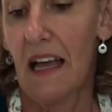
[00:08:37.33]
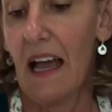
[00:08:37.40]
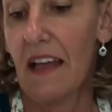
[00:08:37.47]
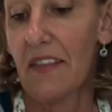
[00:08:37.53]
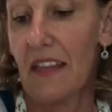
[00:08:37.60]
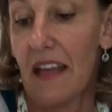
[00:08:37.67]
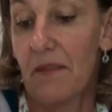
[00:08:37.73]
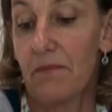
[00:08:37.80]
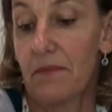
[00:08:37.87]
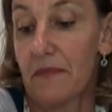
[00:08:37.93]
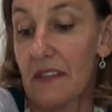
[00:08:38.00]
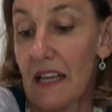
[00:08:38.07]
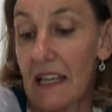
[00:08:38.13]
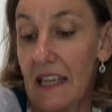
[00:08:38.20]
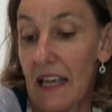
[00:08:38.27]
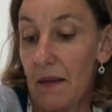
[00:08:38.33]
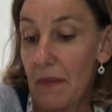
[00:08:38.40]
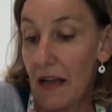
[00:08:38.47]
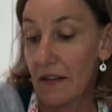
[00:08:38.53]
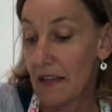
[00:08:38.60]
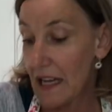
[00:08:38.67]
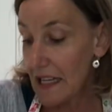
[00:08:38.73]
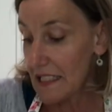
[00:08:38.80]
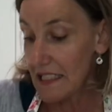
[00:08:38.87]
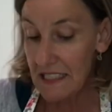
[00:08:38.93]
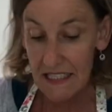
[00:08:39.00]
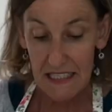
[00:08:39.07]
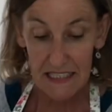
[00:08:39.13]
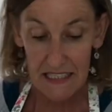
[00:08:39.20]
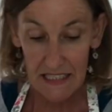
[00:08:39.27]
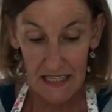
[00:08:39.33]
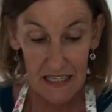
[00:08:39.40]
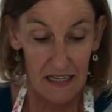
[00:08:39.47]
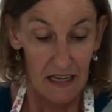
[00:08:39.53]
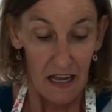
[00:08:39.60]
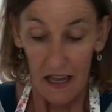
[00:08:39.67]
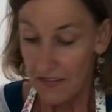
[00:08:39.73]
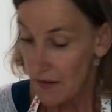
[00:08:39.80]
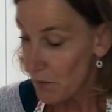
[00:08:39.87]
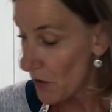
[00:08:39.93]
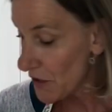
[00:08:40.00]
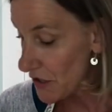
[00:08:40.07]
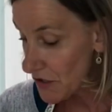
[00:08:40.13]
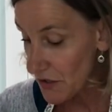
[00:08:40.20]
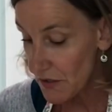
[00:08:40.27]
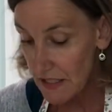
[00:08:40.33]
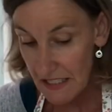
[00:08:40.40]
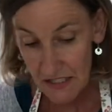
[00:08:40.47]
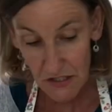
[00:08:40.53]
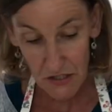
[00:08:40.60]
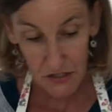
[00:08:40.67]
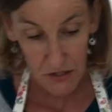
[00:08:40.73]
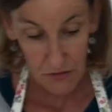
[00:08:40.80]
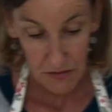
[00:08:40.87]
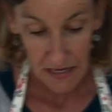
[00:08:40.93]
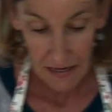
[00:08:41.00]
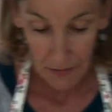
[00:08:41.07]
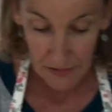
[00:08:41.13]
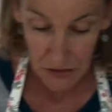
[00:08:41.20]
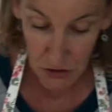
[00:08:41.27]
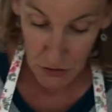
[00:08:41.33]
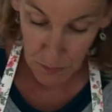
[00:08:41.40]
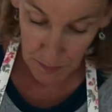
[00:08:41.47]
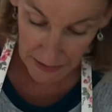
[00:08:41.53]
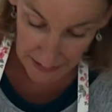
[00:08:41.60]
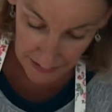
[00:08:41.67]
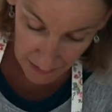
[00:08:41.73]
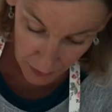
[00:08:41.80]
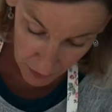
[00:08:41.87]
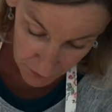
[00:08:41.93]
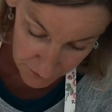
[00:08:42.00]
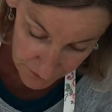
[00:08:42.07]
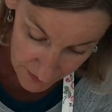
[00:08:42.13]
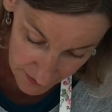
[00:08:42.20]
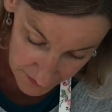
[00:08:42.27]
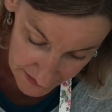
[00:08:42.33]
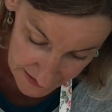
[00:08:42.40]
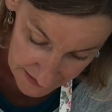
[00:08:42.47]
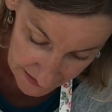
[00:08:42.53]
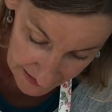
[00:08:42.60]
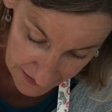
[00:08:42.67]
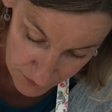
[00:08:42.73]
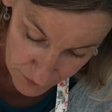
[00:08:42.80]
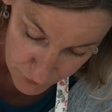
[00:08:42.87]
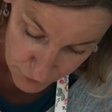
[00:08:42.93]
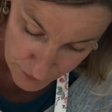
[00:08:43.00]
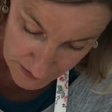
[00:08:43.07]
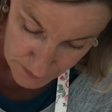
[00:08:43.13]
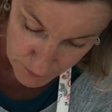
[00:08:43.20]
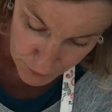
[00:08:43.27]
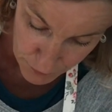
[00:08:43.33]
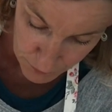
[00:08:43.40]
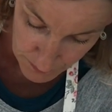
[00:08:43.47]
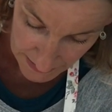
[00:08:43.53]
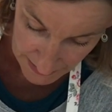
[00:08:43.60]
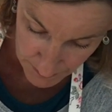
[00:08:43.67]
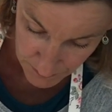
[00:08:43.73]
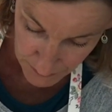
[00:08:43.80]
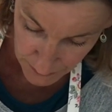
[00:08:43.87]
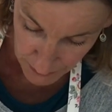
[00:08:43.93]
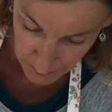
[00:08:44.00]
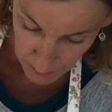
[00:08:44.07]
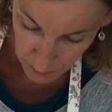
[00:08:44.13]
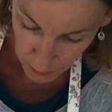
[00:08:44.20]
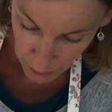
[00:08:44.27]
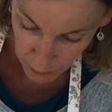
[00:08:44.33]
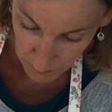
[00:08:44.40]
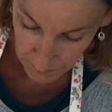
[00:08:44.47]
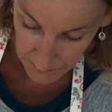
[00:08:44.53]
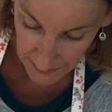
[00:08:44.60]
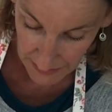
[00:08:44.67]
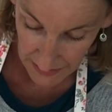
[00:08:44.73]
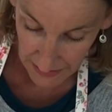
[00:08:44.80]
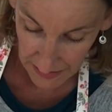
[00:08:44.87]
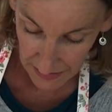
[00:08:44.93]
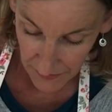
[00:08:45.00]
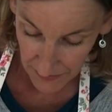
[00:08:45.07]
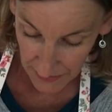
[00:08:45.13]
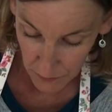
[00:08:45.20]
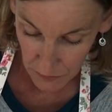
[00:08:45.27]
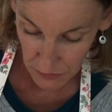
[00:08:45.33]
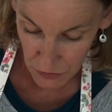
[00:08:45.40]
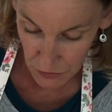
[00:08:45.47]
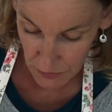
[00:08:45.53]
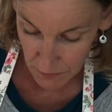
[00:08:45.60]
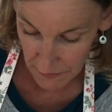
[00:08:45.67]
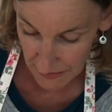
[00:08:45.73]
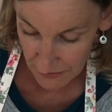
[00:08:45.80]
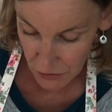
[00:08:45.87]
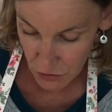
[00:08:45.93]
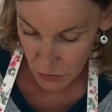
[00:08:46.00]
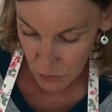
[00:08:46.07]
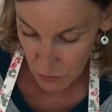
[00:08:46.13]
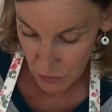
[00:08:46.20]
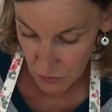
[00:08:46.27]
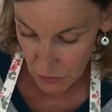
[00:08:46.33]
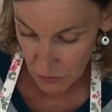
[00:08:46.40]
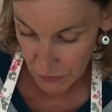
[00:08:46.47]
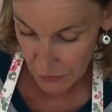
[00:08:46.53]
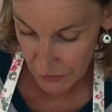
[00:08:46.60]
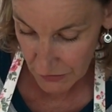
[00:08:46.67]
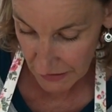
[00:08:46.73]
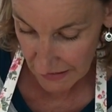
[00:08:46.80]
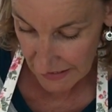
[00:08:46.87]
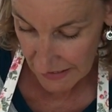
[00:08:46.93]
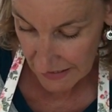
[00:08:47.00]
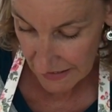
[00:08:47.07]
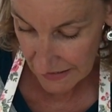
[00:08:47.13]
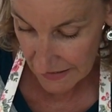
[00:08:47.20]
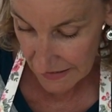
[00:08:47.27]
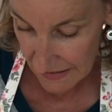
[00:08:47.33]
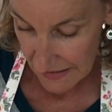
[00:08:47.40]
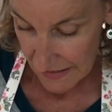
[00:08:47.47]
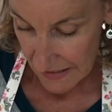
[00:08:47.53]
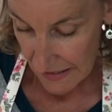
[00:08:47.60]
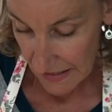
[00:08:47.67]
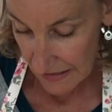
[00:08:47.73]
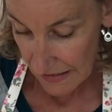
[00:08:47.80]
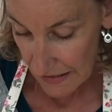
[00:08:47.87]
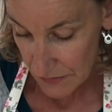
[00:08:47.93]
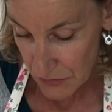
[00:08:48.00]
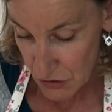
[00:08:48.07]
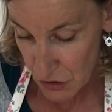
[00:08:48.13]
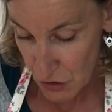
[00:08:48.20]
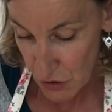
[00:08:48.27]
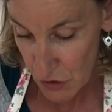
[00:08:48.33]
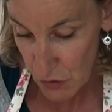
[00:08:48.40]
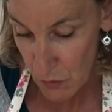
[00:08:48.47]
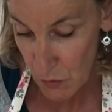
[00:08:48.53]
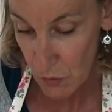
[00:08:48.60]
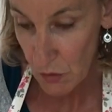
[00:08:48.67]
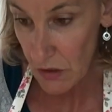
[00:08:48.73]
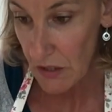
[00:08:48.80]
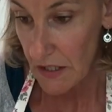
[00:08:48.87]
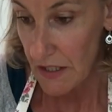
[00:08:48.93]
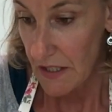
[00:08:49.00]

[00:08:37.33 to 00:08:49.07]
and then come out nice and easily. And then what you do need to do now is just peel off this layer of greaseproof paper that you put on, and that will just make sure that the cake allows to cool